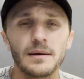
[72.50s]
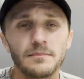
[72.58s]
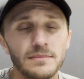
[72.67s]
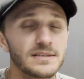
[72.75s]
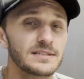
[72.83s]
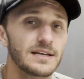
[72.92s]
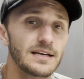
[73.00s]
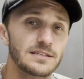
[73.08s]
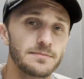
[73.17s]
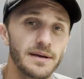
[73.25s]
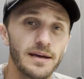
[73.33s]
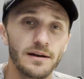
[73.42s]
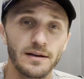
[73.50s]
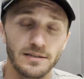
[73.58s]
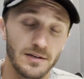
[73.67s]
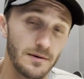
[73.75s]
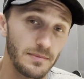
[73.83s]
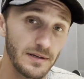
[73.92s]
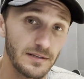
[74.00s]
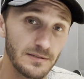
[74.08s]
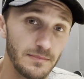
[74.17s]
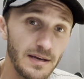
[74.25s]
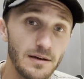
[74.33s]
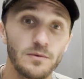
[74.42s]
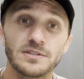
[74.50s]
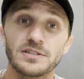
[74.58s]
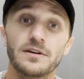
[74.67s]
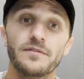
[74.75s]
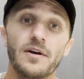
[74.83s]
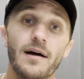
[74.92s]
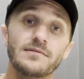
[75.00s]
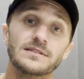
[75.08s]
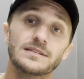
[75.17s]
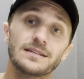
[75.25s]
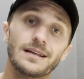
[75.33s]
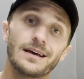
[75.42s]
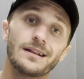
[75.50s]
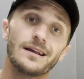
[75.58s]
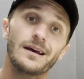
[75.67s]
mistakes beginner guitar players make, which if you haven't seen that,